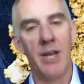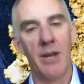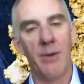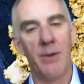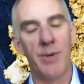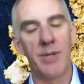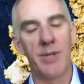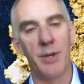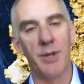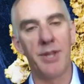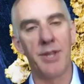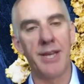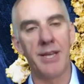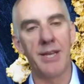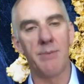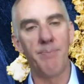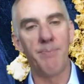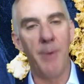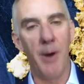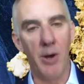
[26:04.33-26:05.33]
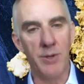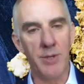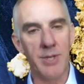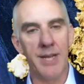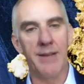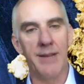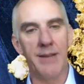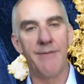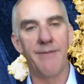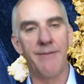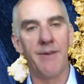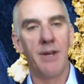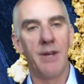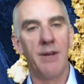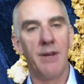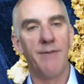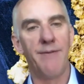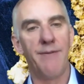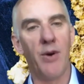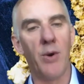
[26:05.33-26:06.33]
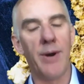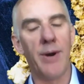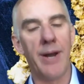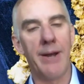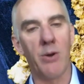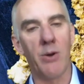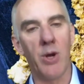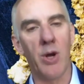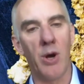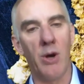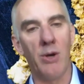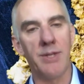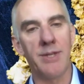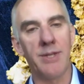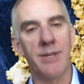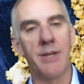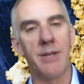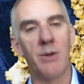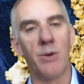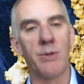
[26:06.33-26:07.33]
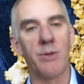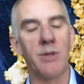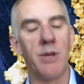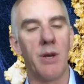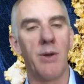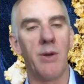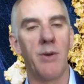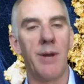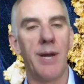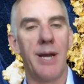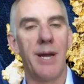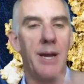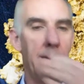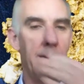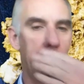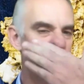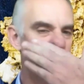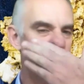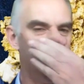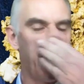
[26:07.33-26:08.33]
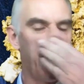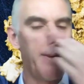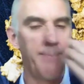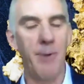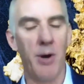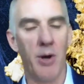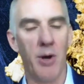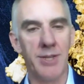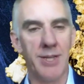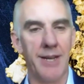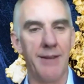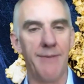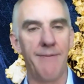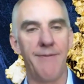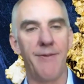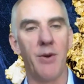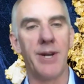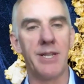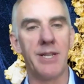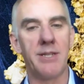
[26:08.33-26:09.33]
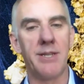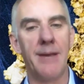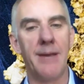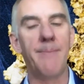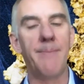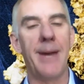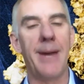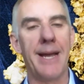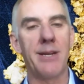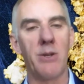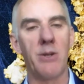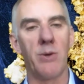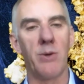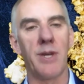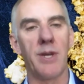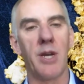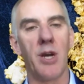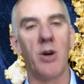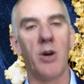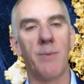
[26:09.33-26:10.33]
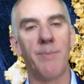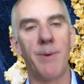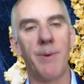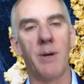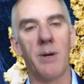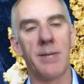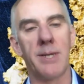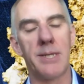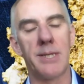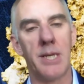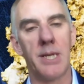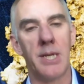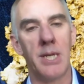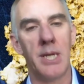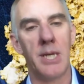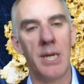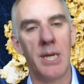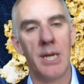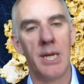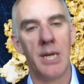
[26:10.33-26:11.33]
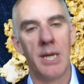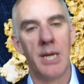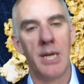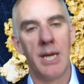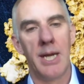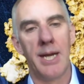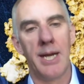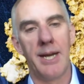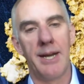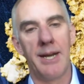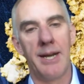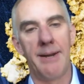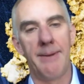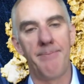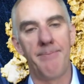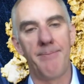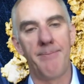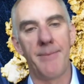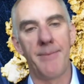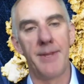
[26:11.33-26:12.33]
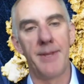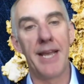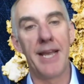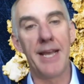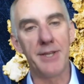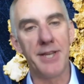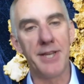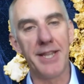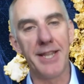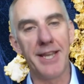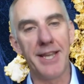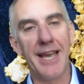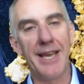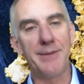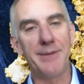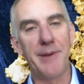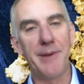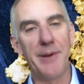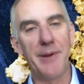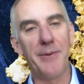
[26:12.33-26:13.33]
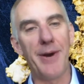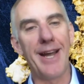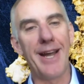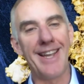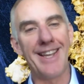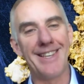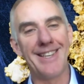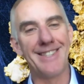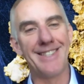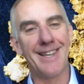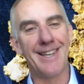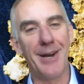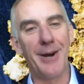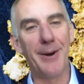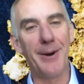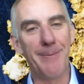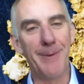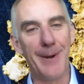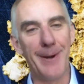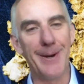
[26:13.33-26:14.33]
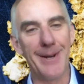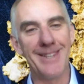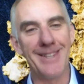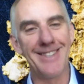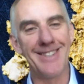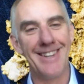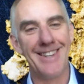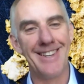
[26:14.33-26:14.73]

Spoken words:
which I think is positive for our costs and also positive for its impact on the gold price. Next thing that keeps me awake is the gold price.